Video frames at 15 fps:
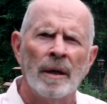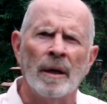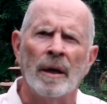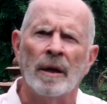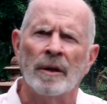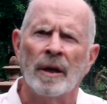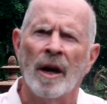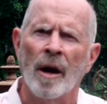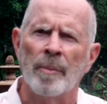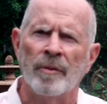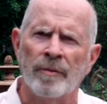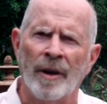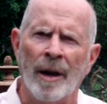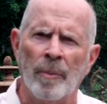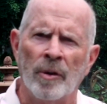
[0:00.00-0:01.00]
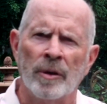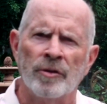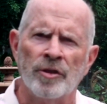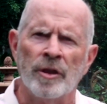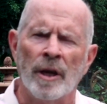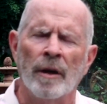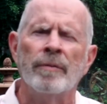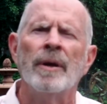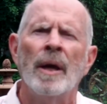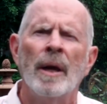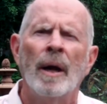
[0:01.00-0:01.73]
uh, carbon fiber CF.